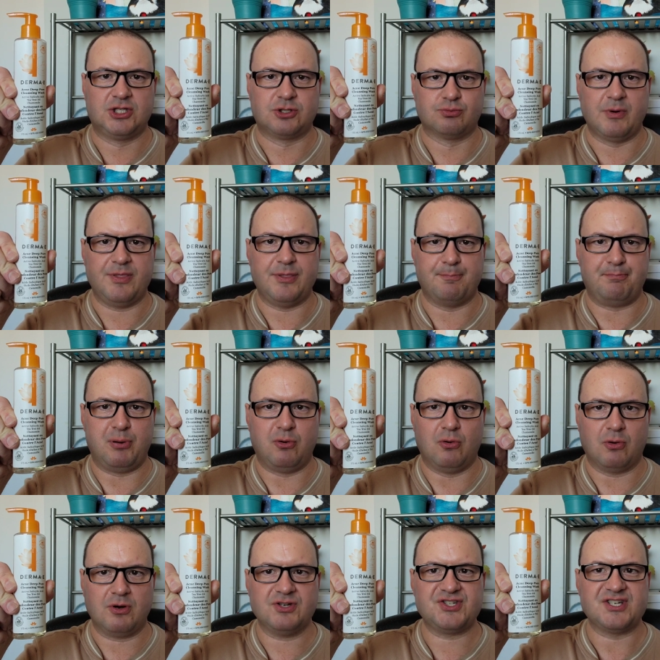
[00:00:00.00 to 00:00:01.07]
to rid the
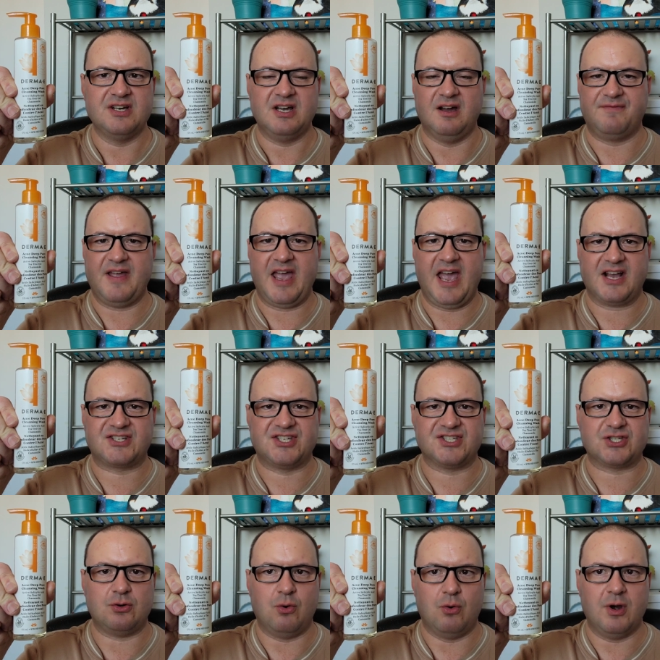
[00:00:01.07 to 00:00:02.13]
pores of
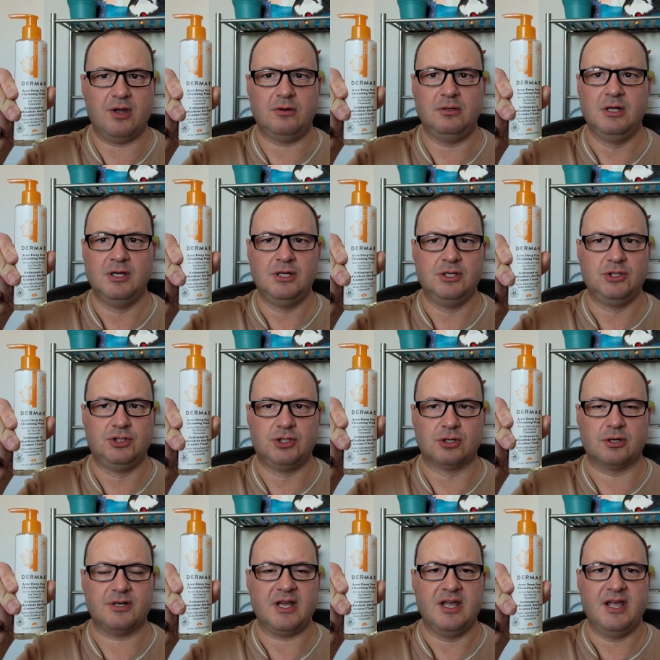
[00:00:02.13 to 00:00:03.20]
excess oil,
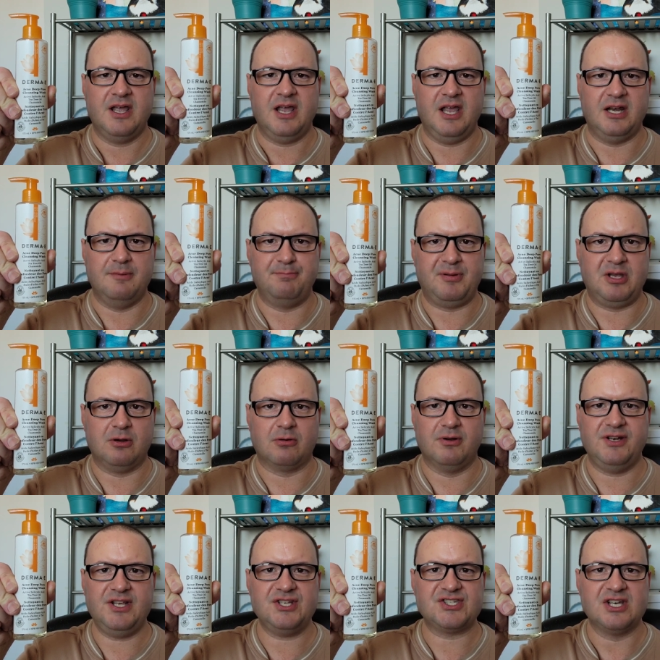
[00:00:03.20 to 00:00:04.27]
dirt, and
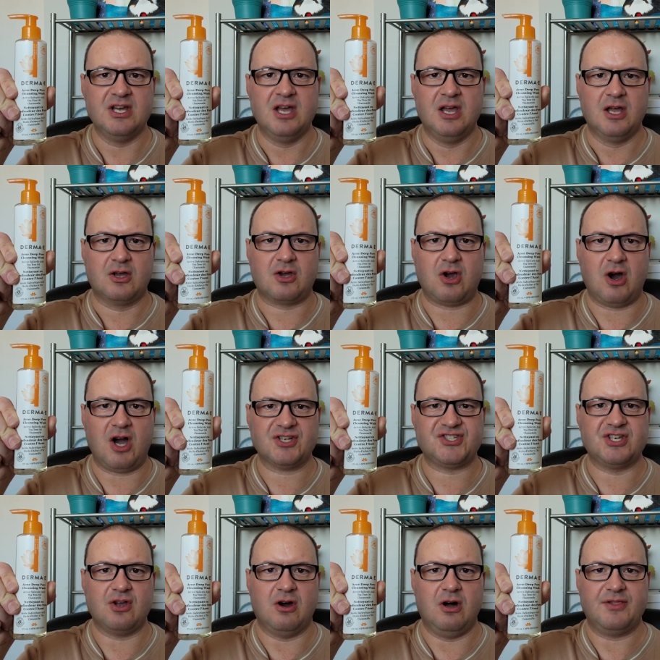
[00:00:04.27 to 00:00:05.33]
impurities
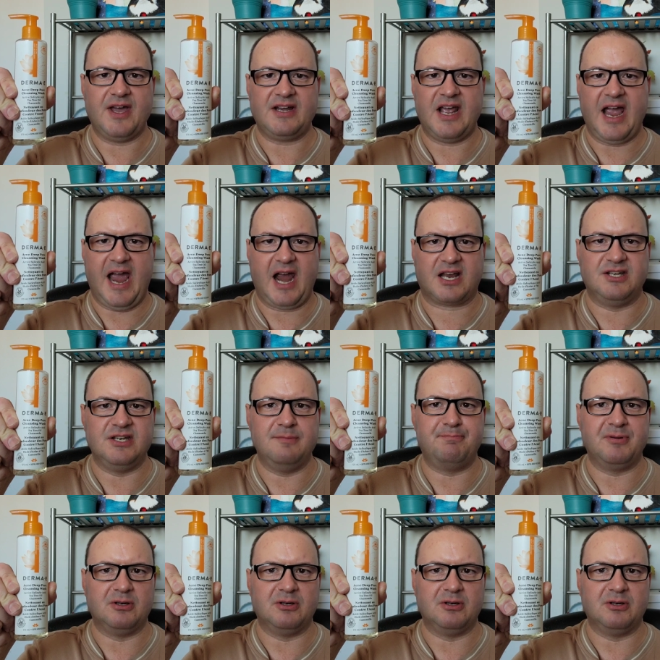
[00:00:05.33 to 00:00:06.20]
causing all that acne